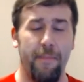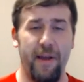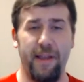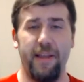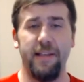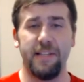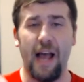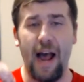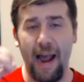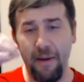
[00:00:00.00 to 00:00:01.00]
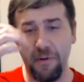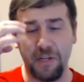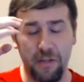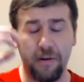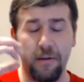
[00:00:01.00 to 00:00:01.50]
But his eye was
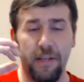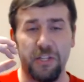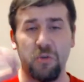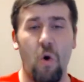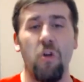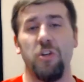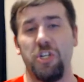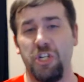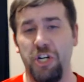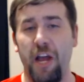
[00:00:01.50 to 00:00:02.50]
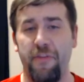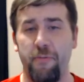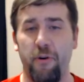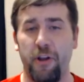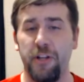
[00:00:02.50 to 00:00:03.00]
clearly swollen shut
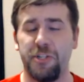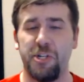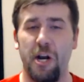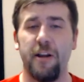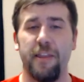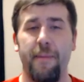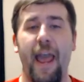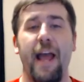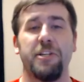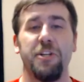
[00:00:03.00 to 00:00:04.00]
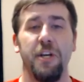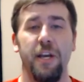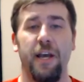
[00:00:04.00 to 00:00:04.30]
through a good chunk of the match.